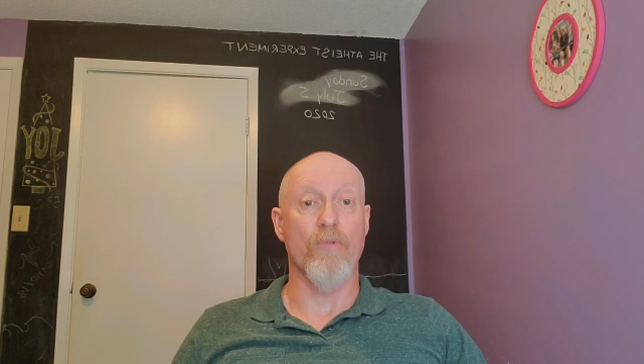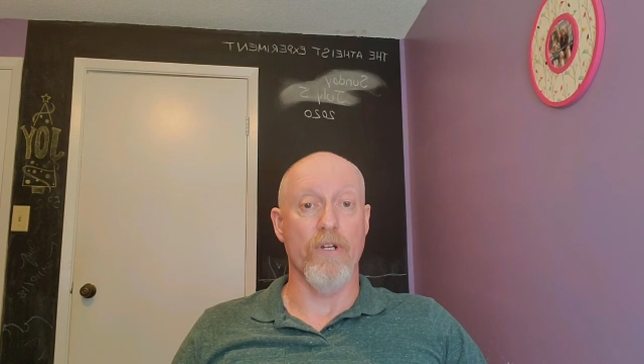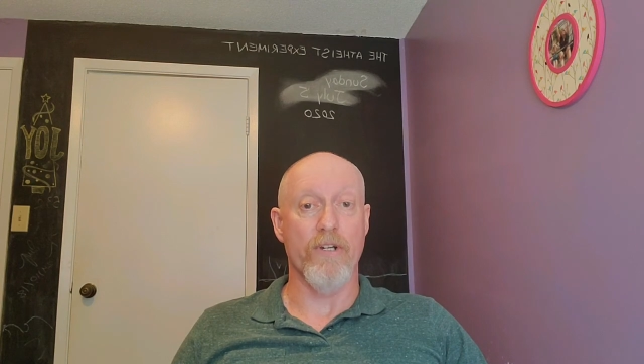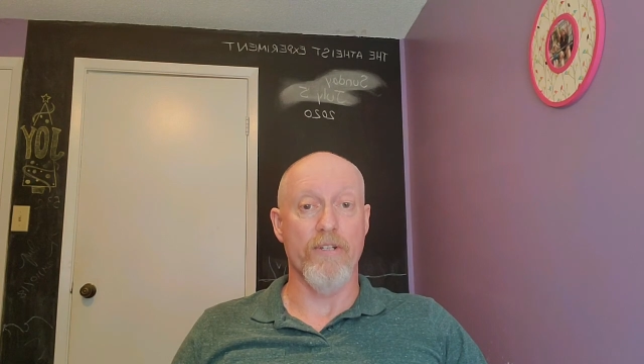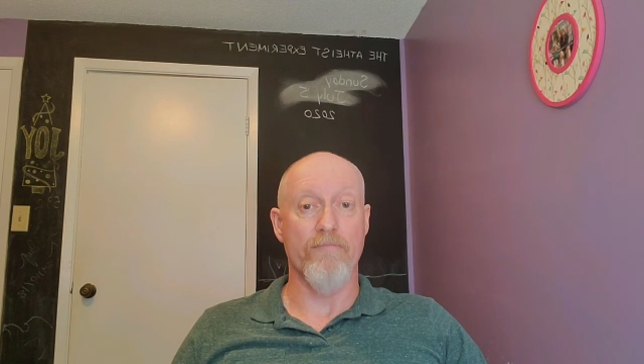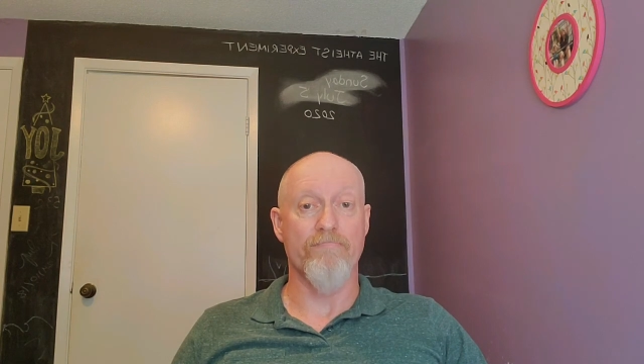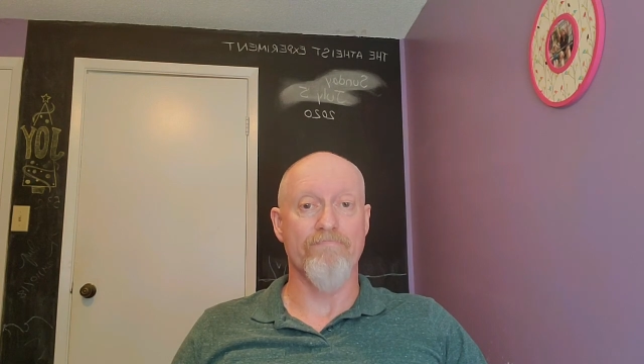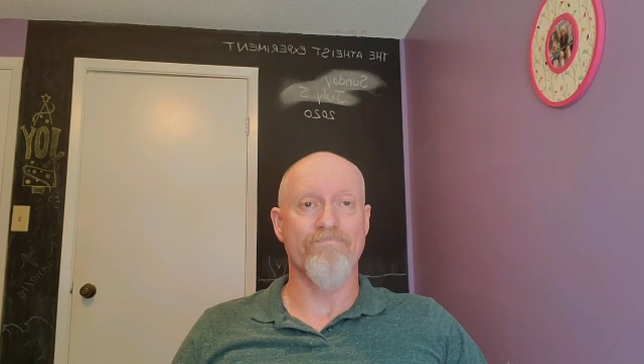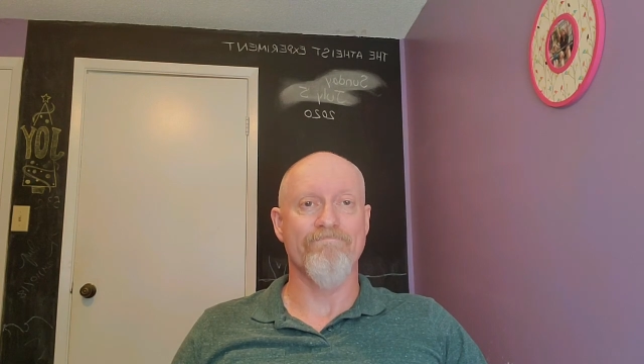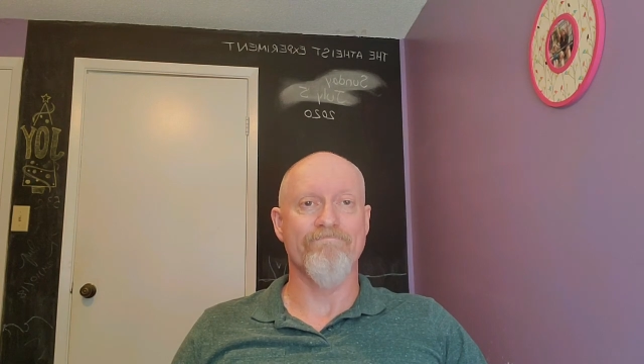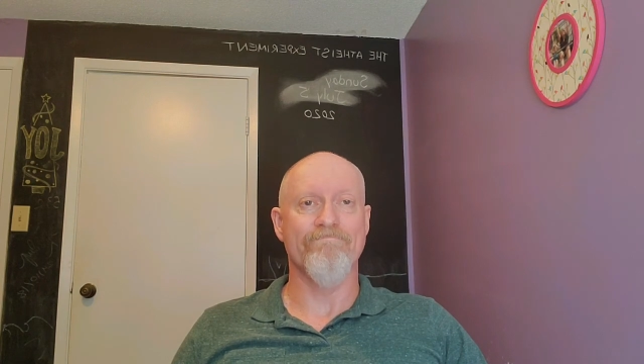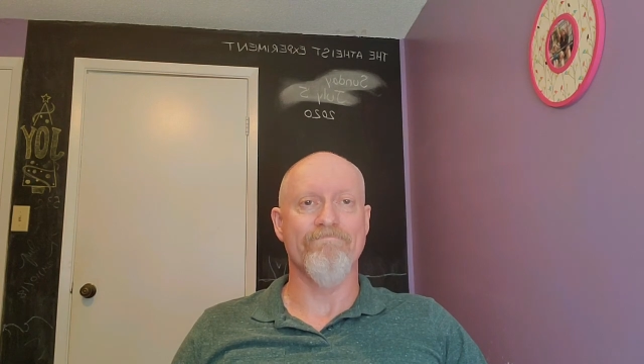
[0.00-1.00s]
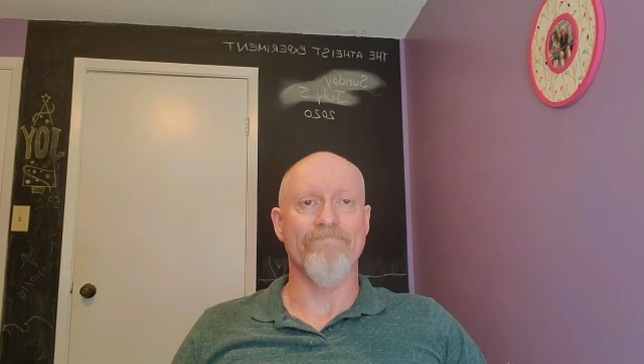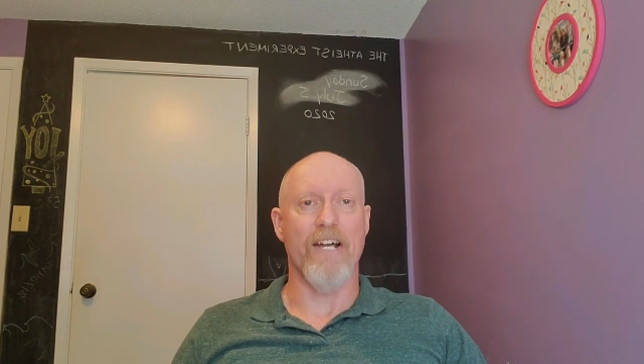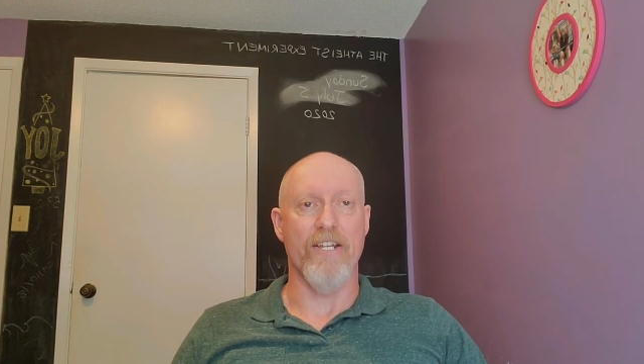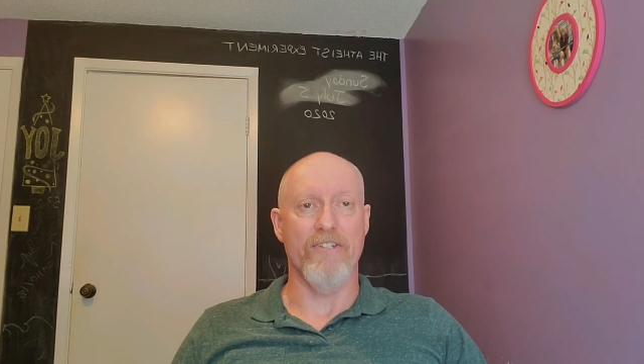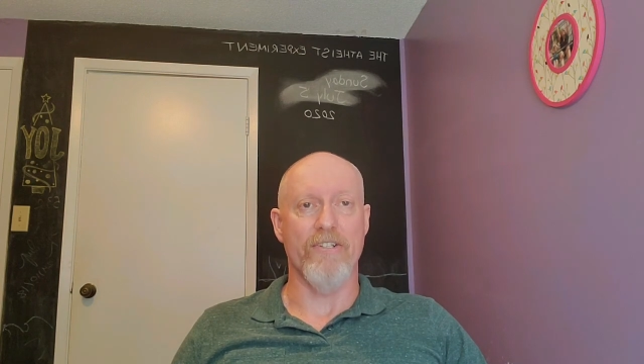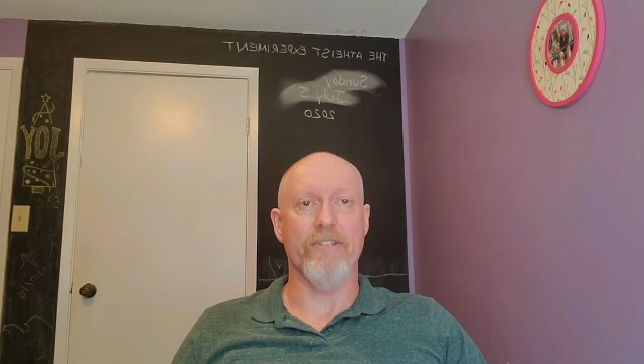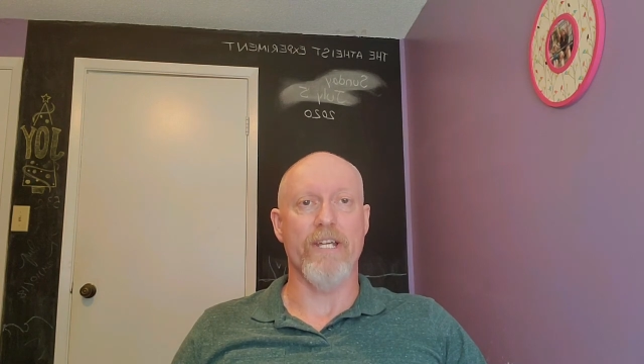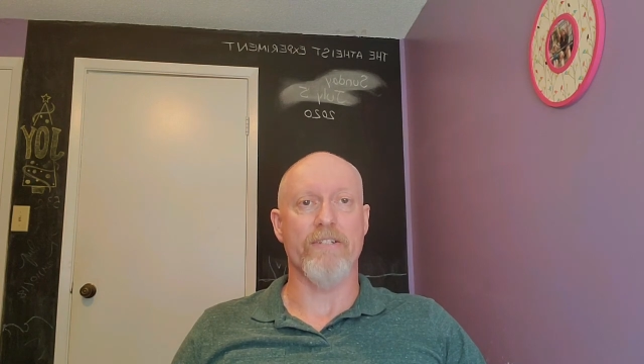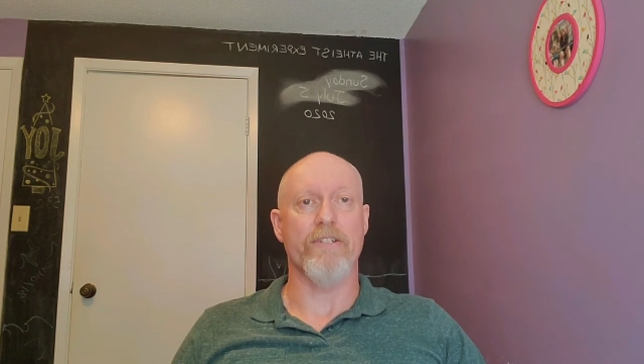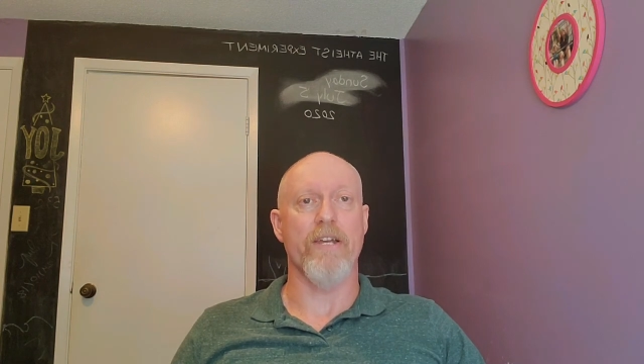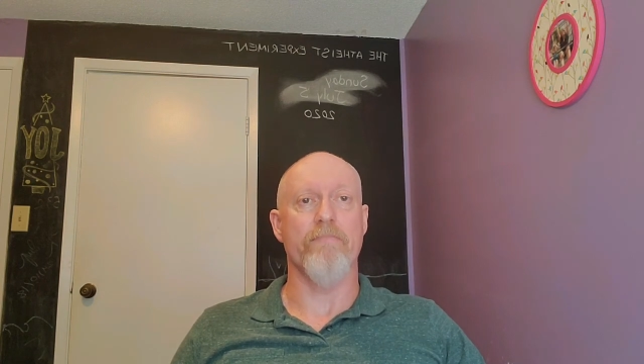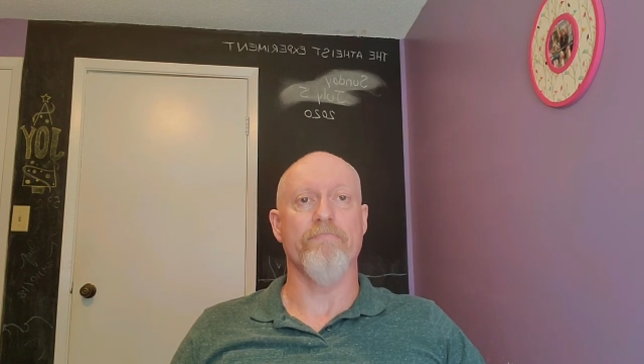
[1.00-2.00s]
word. Until
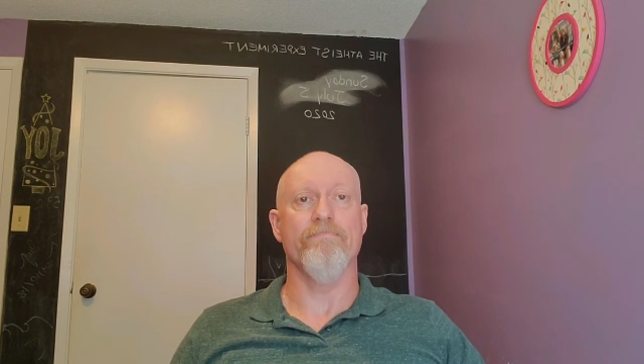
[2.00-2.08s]
next time.